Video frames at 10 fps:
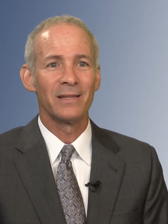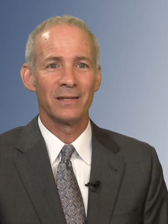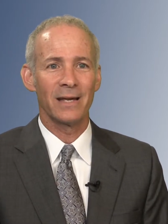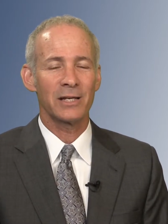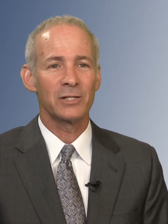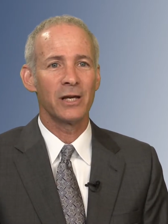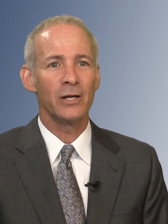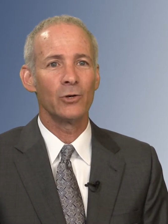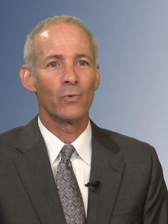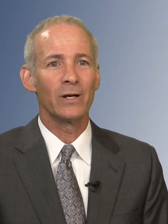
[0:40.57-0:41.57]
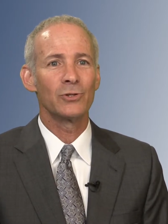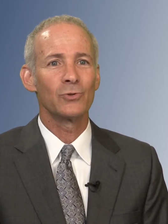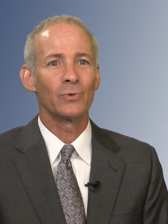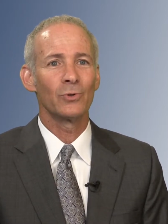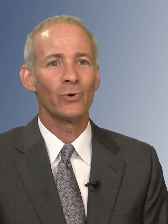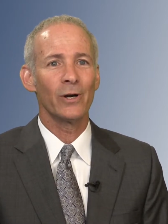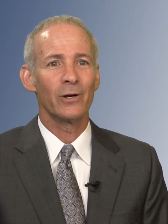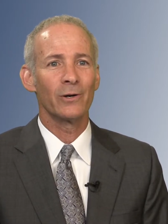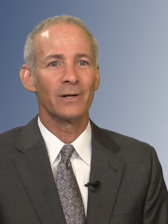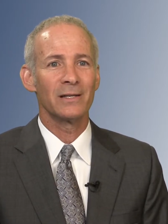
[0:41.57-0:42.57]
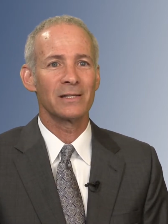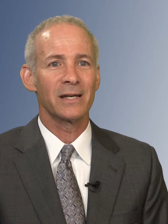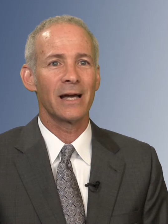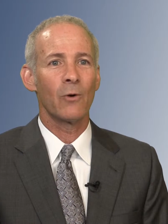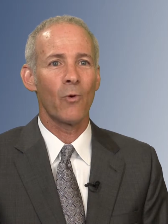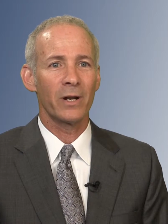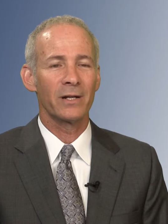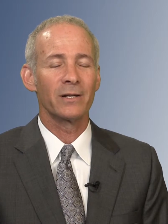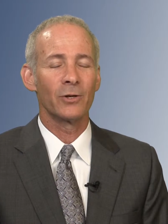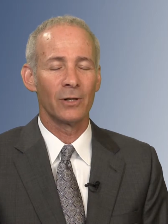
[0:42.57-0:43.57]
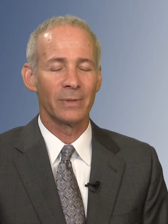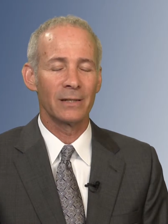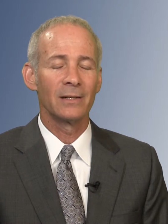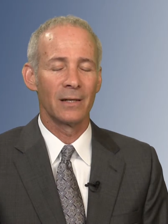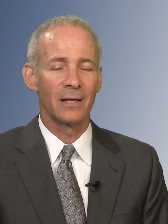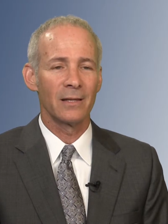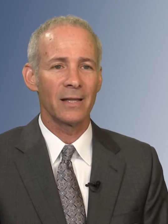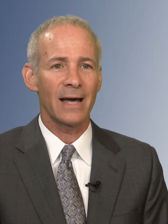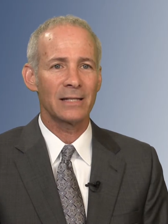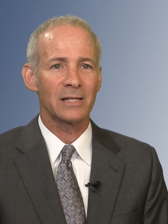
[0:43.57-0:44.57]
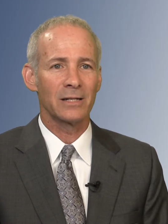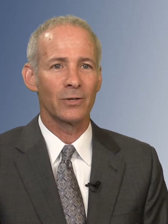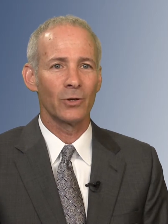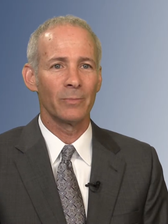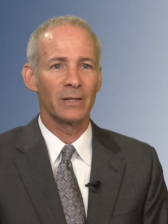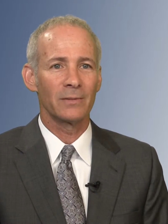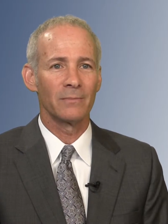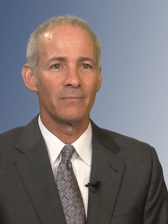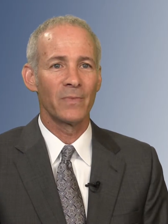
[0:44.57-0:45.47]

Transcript: The next day you run to a lawyer and say, I want an annulment. That's an annulment.